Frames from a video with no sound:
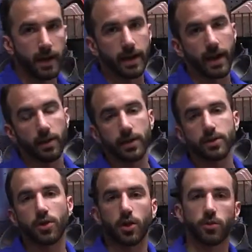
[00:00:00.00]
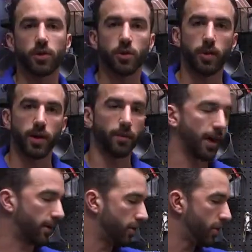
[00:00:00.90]
Now let's talk real quick
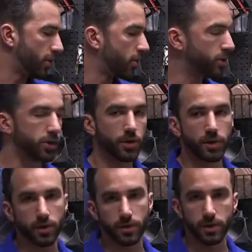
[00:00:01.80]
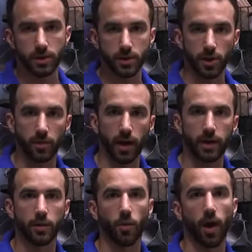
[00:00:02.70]
about who should use this
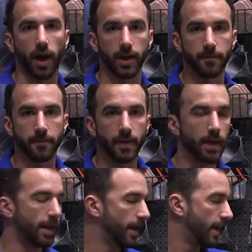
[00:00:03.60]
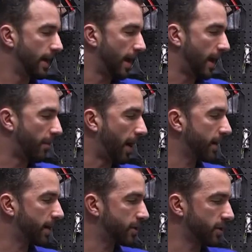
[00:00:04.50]
turbine and why. Am I
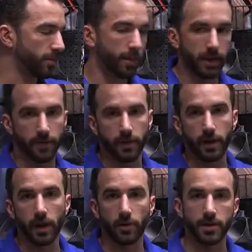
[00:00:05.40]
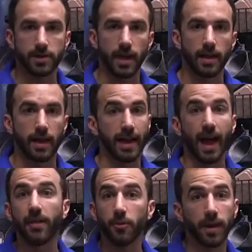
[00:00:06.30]
going to jump on the video and say that
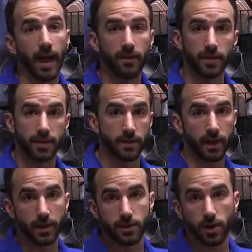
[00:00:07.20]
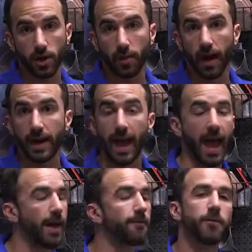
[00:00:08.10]
now that we have this advanced turbine,
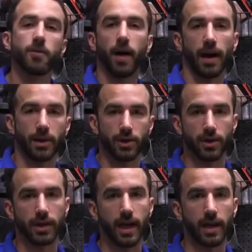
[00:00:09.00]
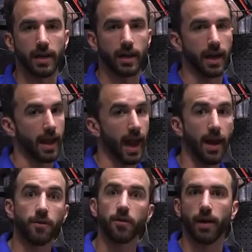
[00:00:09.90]
everybody should get it and
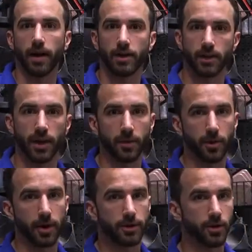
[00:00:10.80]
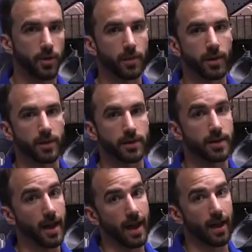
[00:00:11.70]
everybody should upgrade to it because
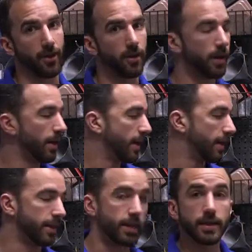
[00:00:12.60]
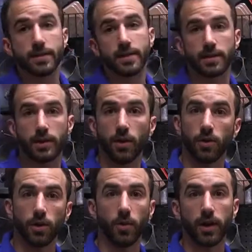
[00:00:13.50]
now this is
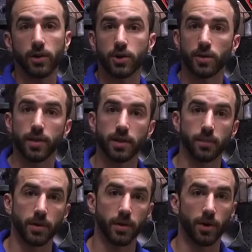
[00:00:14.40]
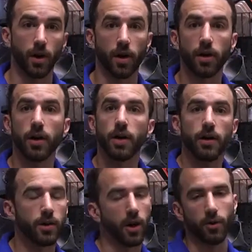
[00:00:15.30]
only way you should be dipping your car?
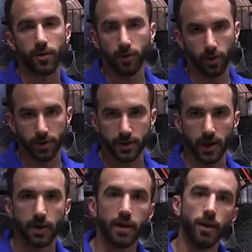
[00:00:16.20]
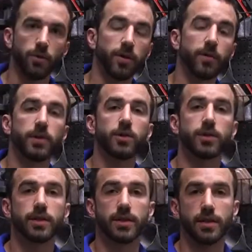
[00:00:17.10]
No, of course not. We've been
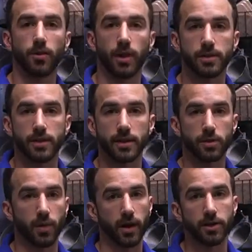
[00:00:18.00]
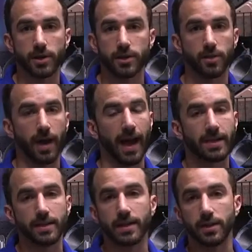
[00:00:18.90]
using the DYC sprayer system
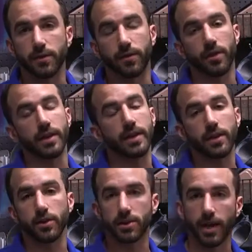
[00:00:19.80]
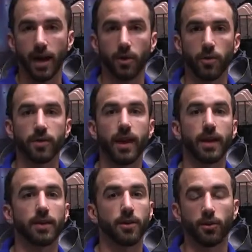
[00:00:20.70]
as it is for years now. We
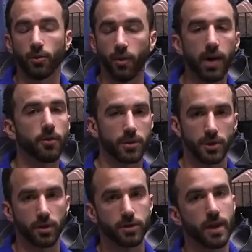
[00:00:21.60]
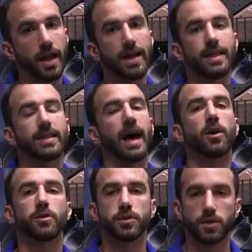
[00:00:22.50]
get great results.
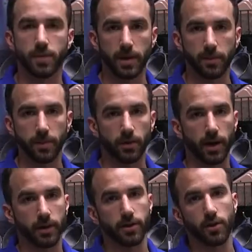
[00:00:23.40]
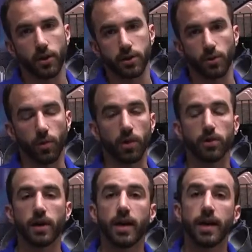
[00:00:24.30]
Thousands of people across the
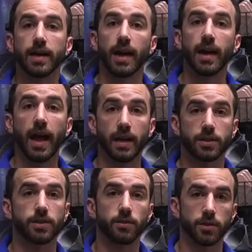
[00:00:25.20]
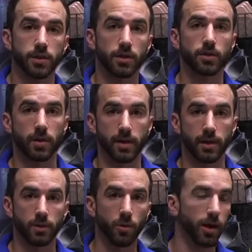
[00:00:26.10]
world get excellent results with it
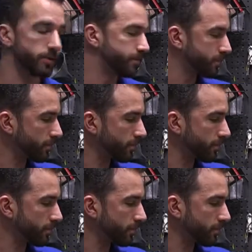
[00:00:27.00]
as well.